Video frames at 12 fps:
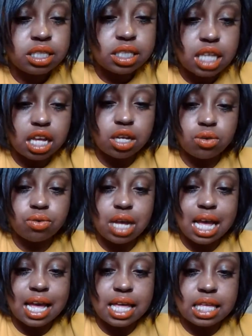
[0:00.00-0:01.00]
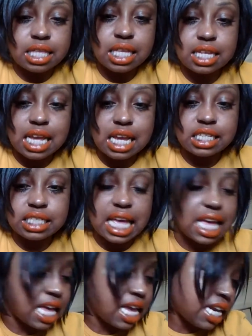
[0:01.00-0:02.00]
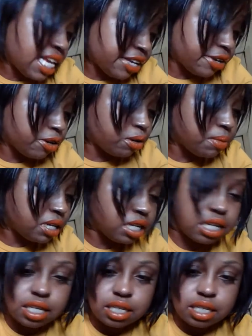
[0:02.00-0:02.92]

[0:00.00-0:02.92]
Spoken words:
So they just had M-RNA